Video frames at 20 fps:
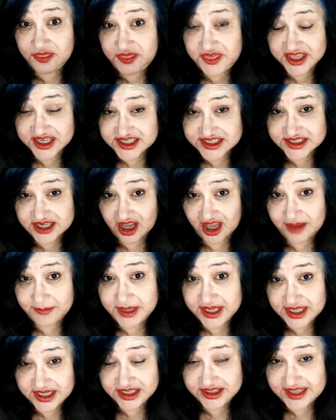This time
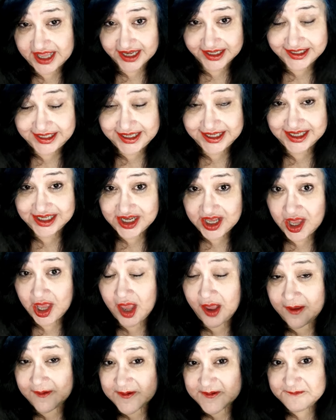hitting that kid
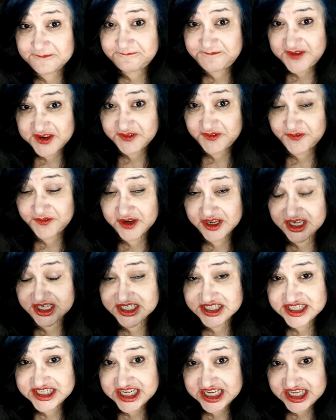
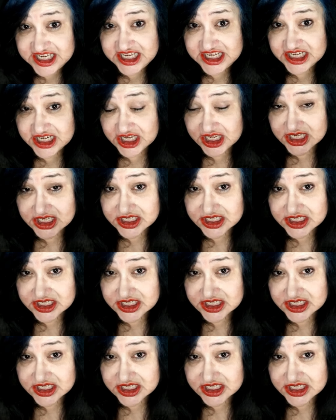15